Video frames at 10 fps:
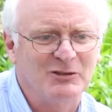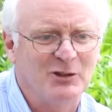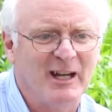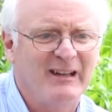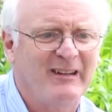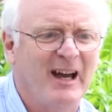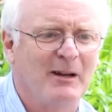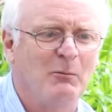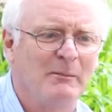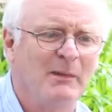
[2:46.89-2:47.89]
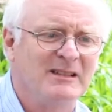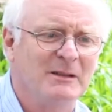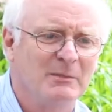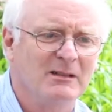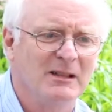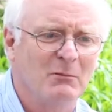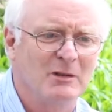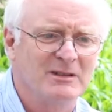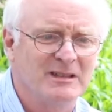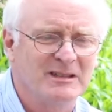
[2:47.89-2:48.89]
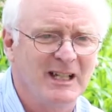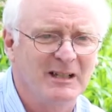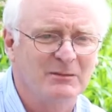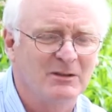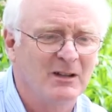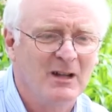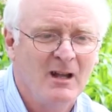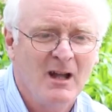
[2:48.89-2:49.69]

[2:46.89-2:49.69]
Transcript: and try to decide what makes a building more sustainable.